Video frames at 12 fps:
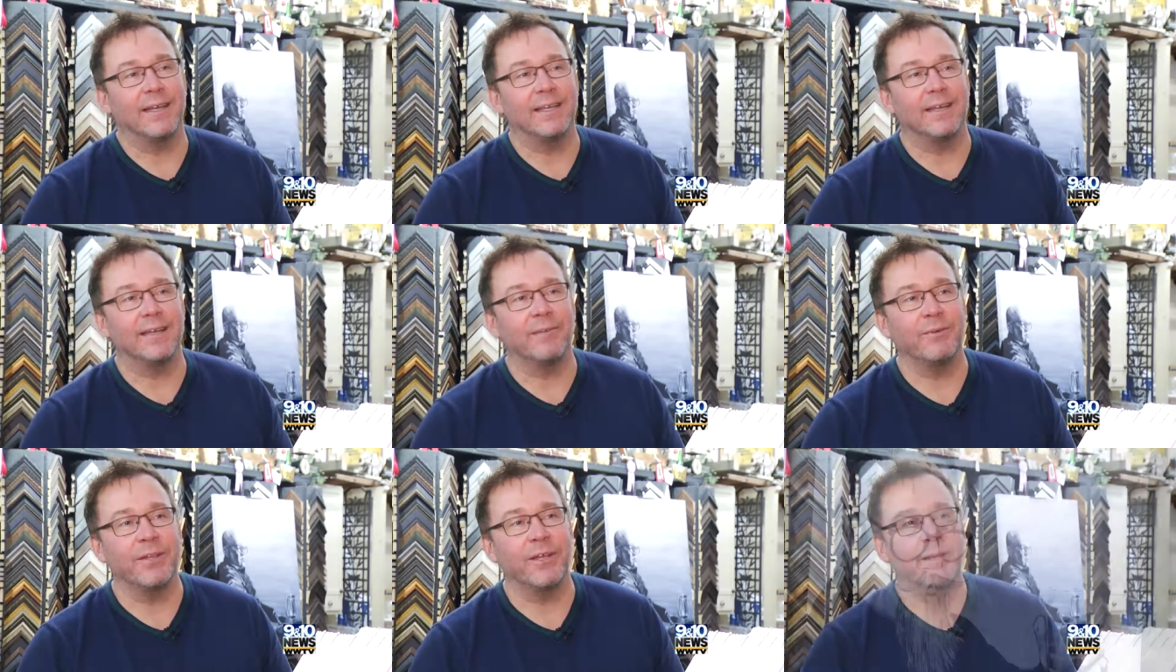I think
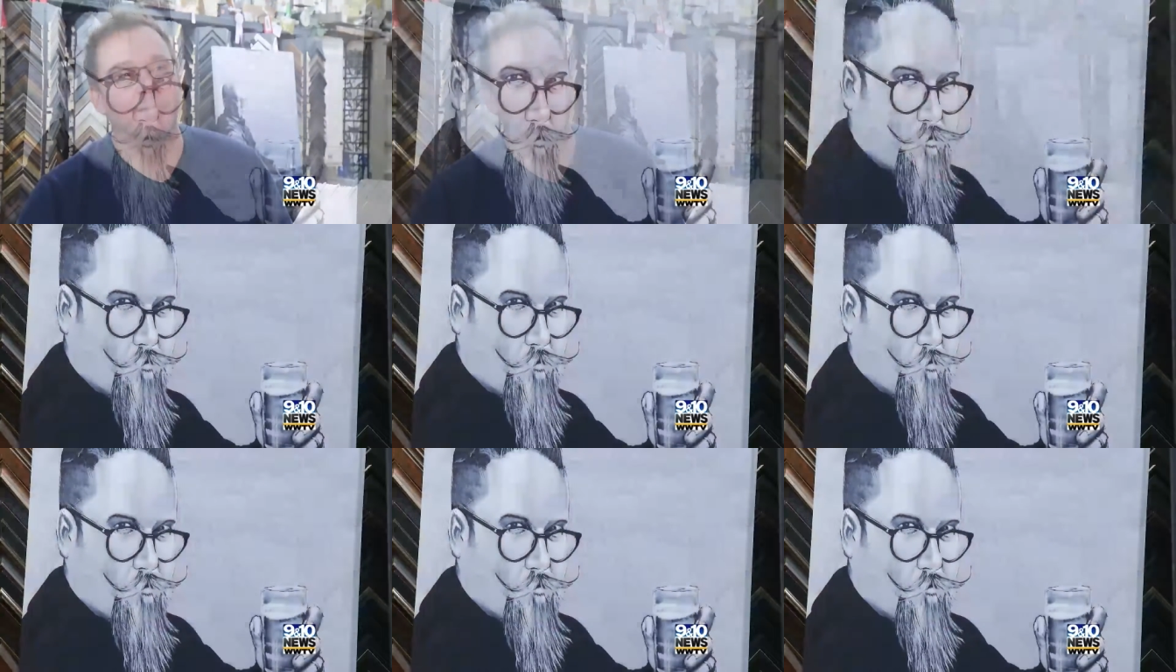it really comes down
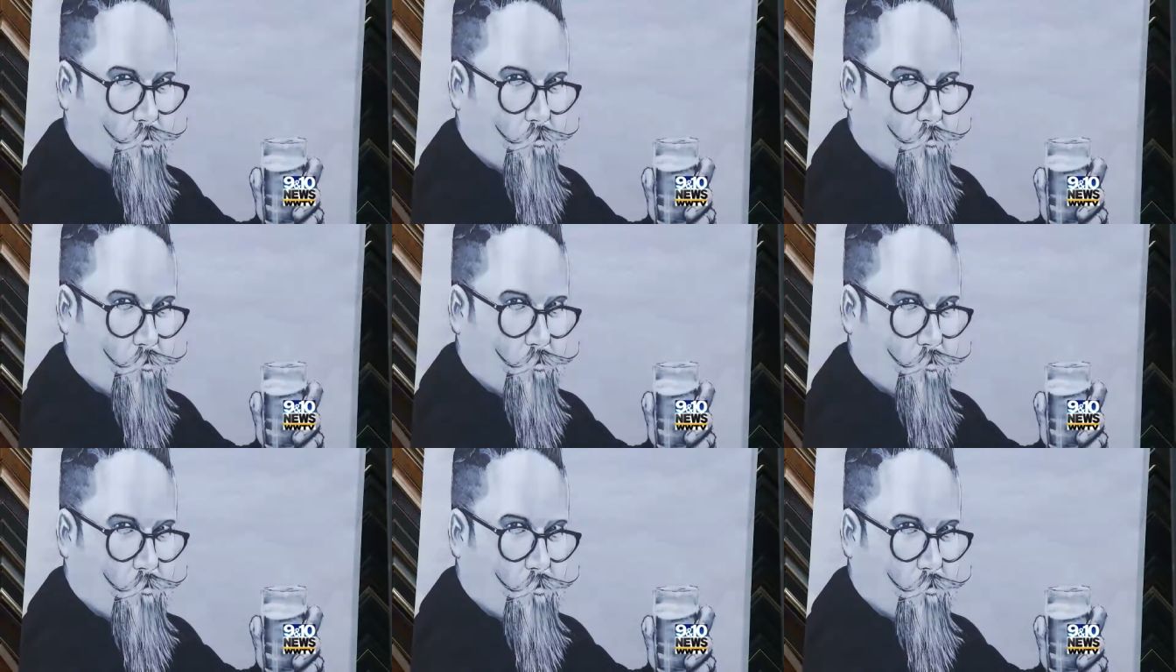to the
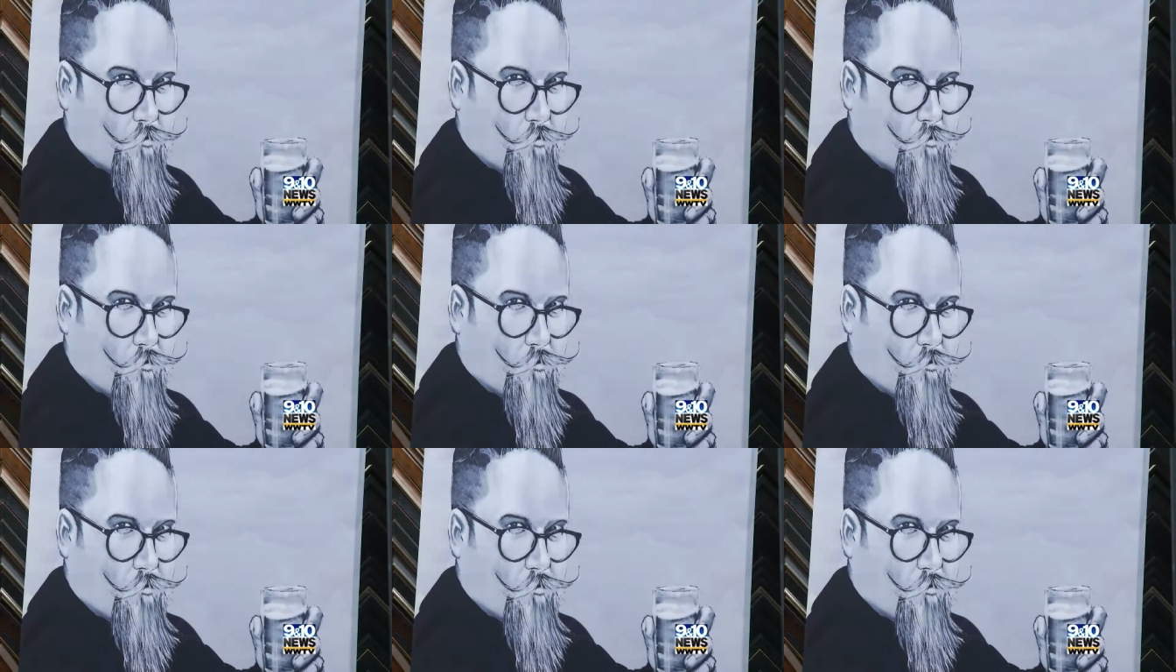effort. I think
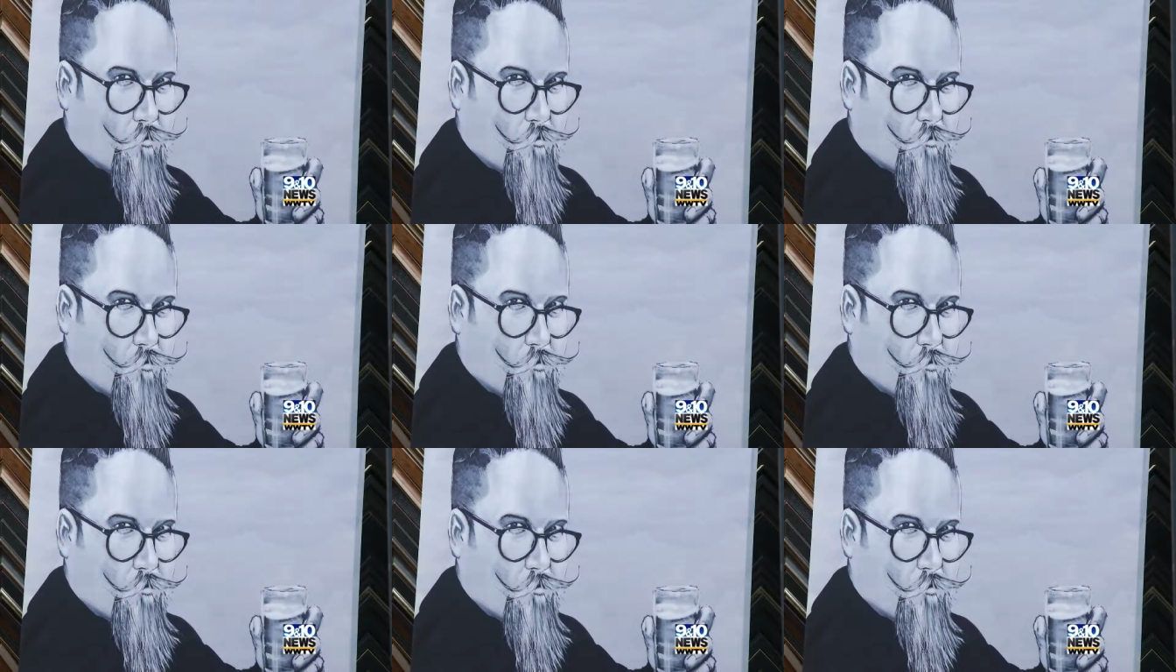anybody
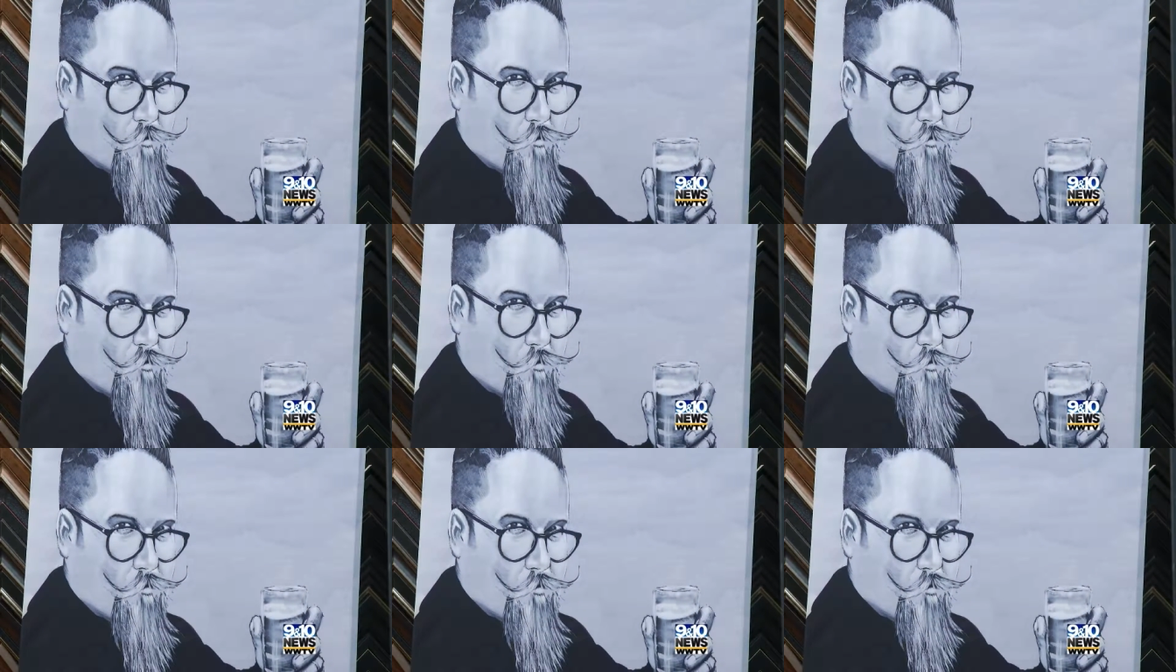with a
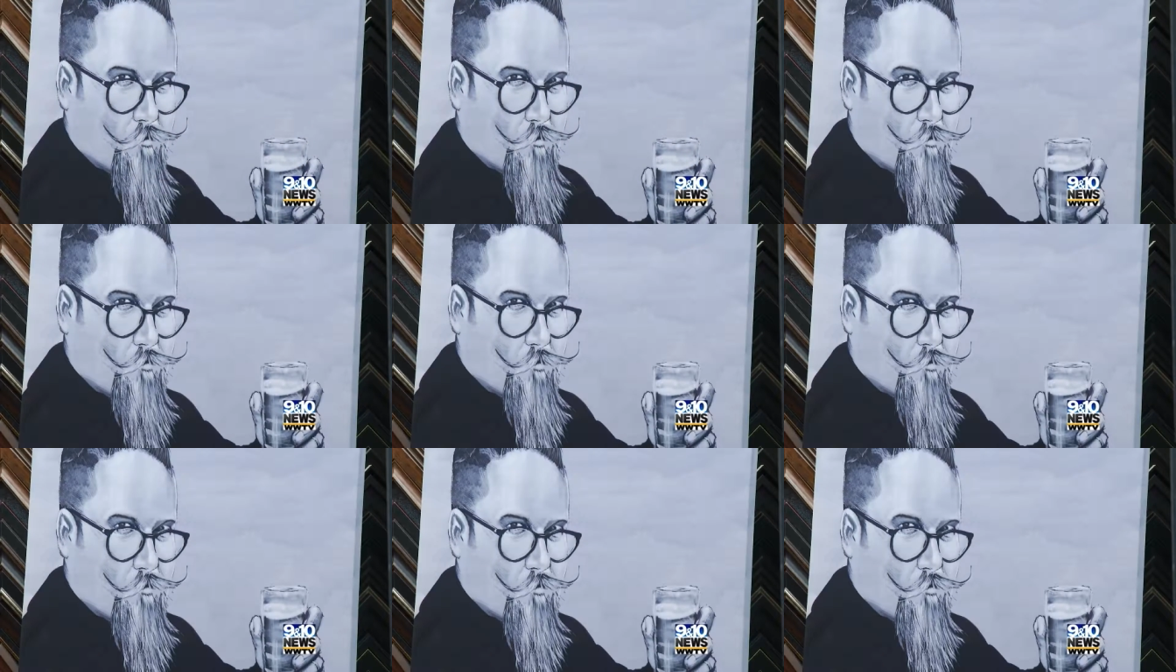modicum of hand-eye